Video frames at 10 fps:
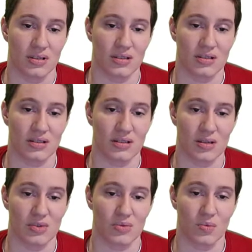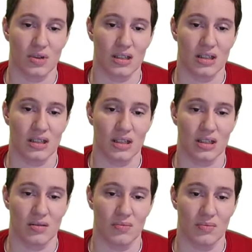That's the same as
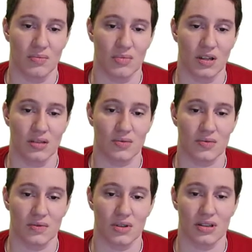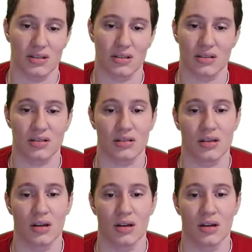180 minus 146,